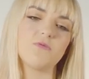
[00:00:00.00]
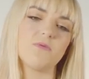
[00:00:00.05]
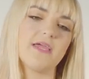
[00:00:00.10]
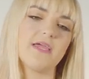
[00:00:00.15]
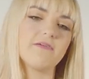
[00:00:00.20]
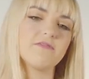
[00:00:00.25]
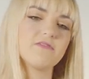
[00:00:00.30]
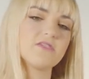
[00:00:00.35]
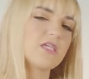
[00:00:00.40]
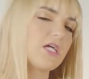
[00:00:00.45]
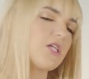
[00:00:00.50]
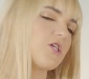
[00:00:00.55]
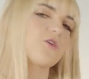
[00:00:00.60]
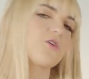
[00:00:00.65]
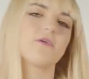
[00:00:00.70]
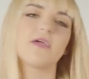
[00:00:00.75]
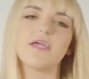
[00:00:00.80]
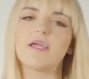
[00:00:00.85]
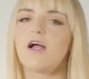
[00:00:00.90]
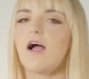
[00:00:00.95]
We have such
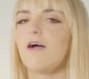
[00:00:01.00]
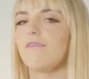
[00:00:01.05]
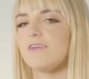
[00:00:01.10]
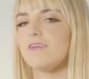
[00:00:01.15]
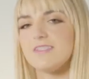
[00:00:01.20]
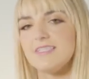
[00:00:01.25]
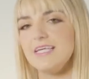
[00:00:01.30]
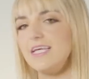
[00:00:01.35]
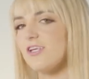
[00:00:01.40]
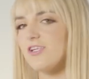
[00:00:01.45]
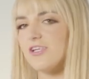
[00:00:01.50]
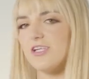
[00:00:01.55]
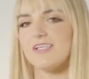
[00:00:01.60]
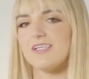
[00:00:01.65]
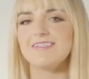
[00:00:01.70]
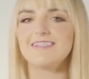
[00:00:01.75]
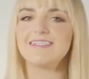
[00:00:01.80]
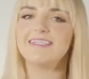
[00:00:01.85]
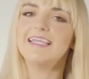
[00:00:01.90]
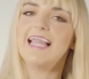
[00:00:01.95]
great
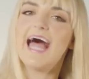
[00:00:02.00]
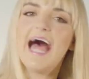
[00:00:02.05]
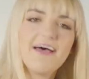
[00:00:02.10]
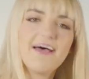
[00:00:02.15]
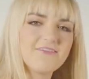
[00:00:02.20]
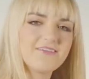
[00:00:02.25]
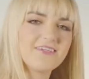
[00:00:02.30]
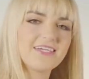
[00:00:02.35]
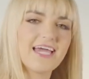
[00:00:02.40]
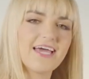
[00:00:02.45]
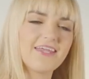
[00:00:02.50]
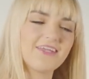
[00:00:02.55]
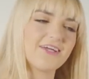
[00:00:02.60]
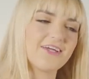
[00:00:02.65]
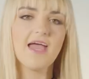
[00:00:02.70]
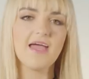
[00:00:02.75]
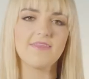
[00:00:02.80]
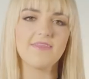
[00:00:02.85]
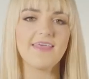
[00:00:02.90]
conversations and laughs together.